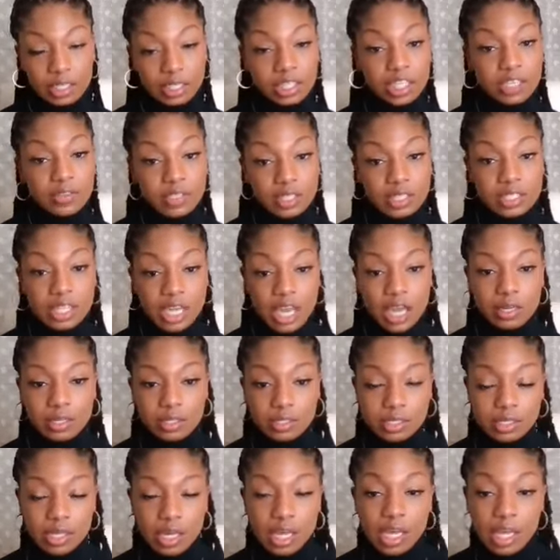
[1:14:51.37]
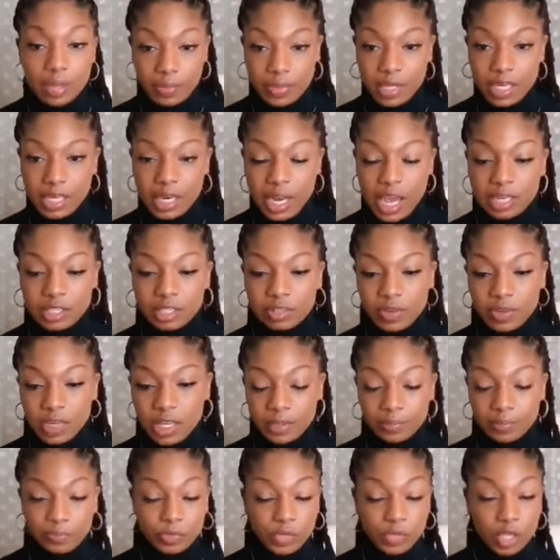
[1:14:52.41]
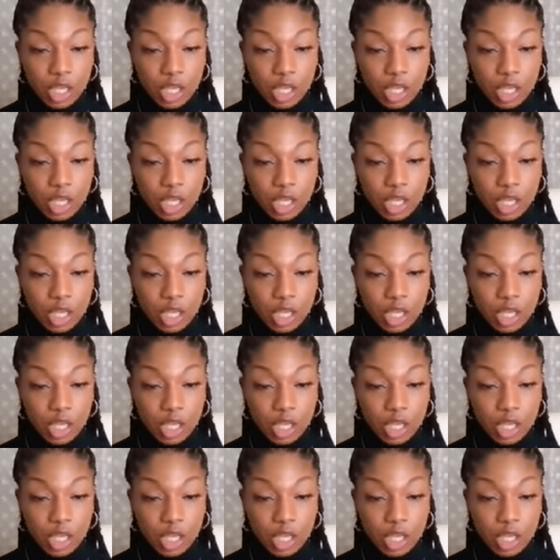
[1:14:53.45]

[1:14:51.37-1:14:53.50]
gifts and talents being activated.